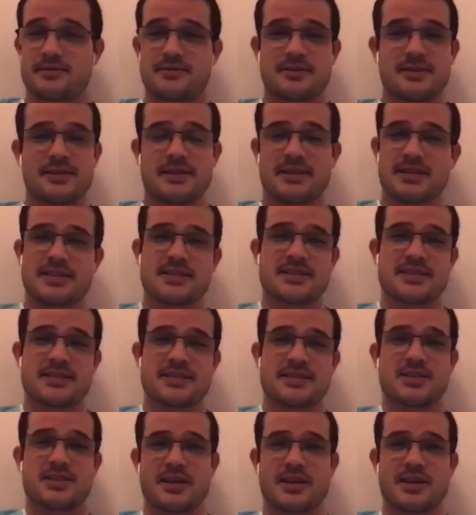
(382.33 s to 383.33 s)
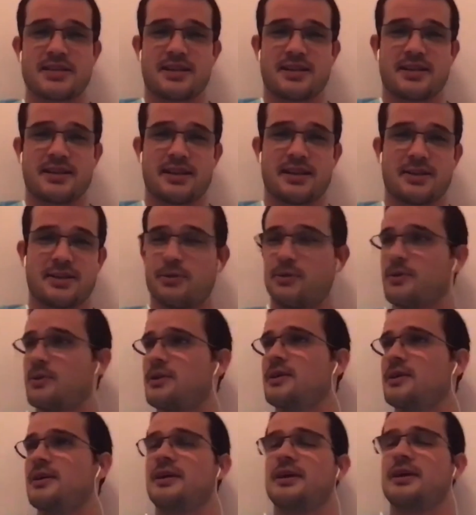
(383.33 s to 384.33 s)
This is not what I studied at all.
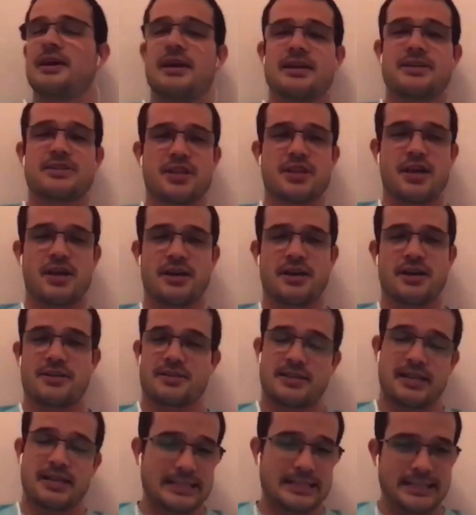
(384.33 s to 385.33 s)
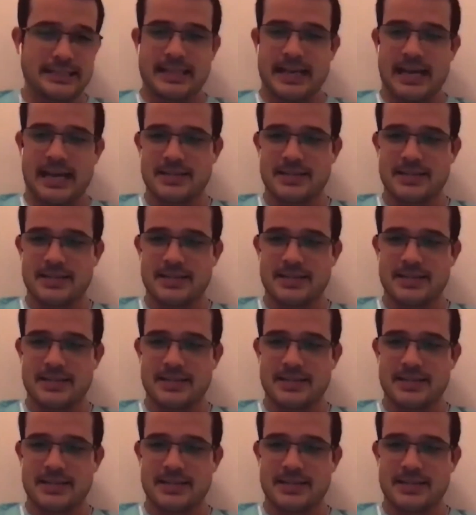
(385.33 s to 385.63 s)
So I did that,